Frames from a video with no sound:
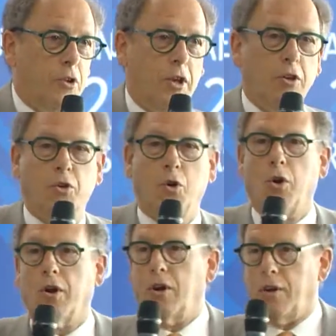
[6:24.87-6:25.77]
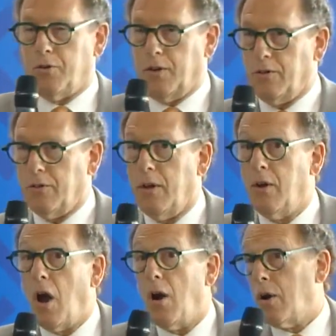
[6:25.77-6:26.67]
in your countries, in
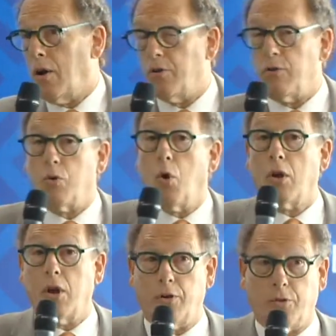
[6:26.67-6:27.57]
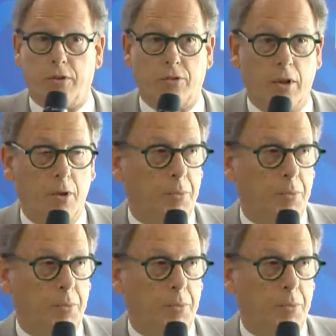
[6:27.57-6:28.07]
our countries, in all countries,